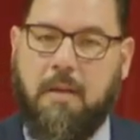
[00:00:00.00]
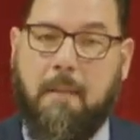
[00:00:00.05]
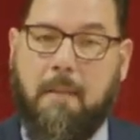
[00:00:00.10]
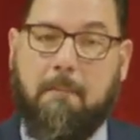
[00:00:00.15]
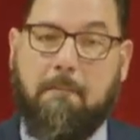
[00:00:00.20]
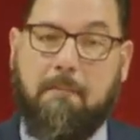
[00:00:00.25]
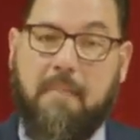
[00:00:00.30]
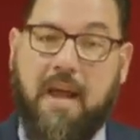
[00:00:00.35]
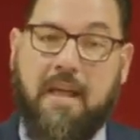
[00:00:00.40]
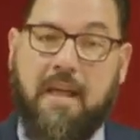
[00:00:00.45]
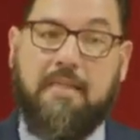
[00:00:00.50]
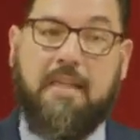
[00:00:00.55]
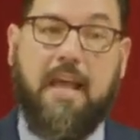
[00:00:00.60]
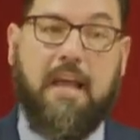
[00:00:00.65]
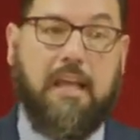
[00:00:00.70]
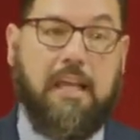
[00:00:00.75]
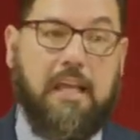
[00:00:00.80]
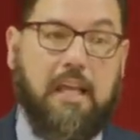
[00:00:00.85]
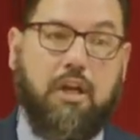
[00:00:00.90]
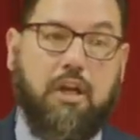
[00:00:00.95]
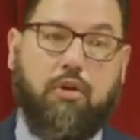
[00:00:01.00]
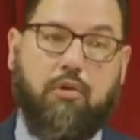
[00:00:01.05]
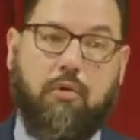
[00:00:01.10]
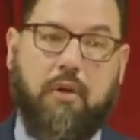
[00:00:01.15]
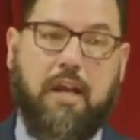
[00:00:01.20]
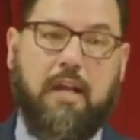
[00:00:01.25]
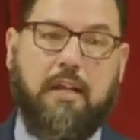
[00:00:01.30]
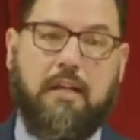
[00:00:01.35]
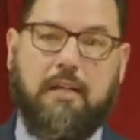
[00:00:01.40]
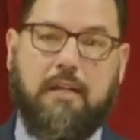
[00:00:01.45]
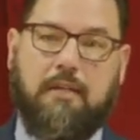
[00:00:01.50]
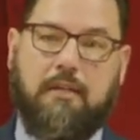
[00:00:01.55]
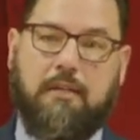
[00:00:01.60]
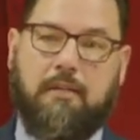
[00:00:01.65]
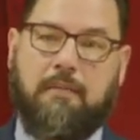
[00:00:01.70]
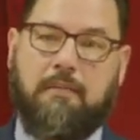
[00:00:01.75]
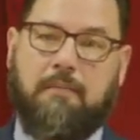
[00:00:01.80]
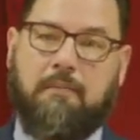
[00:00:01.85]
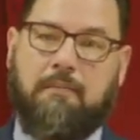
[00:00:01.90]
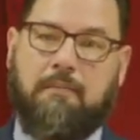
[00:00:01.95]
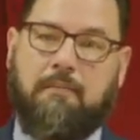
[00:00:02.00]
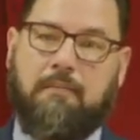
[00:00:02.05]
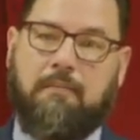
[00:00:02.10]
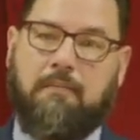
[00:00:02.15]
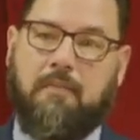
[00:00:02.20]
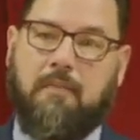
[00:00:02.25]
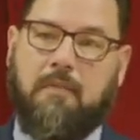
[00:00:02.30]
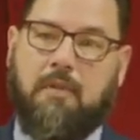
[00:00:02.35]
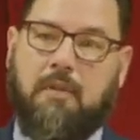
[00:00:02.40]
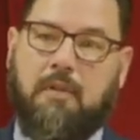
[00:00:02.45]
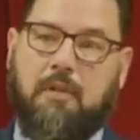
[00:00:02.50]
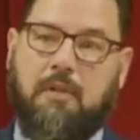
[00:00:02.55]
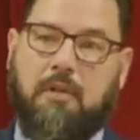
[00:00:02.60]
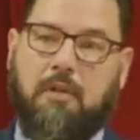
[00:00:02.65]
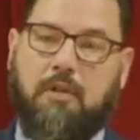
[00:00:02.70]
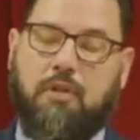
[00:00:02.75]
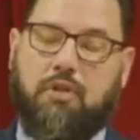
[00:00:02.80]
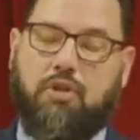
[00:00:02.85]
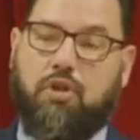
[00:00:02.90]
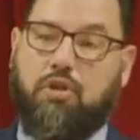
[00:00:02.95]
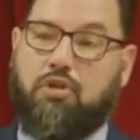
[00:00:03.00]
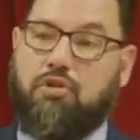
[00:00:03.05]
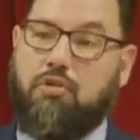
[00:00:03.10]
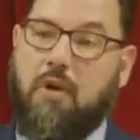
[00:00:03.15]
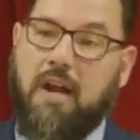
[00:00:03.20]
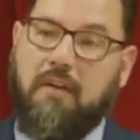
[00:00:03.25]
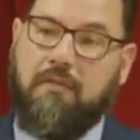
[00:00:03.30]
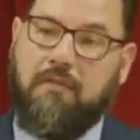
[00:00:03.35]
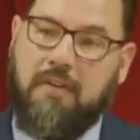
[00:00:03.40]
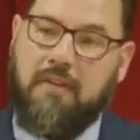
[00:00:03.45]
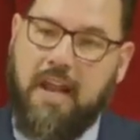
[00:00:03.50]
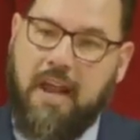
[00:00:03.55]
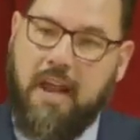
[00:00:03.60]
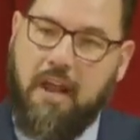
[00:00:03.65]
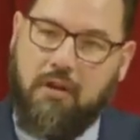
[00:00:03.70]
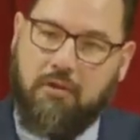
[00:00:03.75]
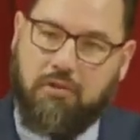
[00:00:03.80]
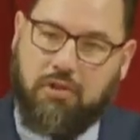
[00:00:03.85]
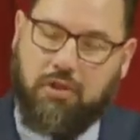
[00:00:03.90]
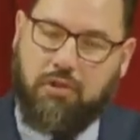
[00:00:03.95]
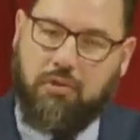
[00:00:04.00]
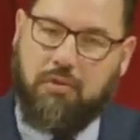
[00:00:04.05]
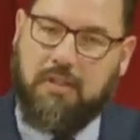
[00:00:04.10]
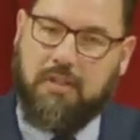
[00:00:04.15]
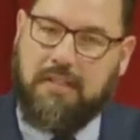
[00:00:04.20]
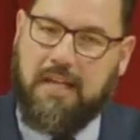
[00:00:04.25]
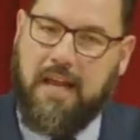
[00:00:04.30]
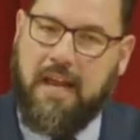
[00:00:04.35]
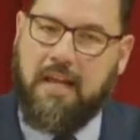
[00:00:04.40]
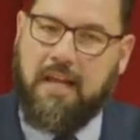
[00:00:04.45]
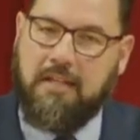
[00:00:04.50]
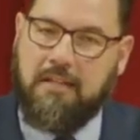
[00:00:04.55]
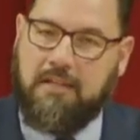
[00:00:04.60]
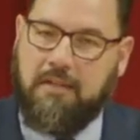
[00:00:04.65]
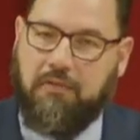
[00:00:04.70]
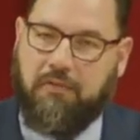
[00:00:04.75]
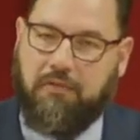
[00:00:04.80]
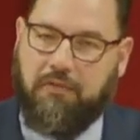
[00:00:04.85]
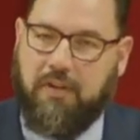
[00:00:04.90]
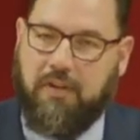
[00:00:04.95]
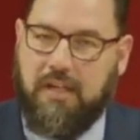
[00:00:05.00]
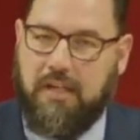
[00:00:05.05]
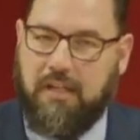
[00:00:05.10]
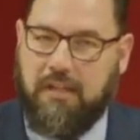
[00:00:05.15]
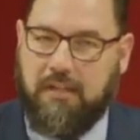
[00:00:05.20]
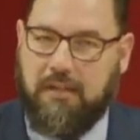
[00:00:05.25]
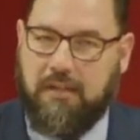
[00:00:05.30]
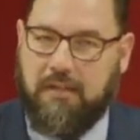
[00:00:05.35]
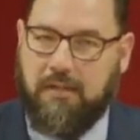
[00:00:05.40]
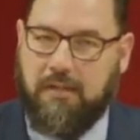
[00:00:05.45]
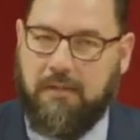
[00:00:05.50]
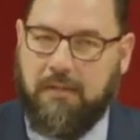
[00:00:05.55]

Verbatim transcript: men that he created, to drive nails through his hands and feet.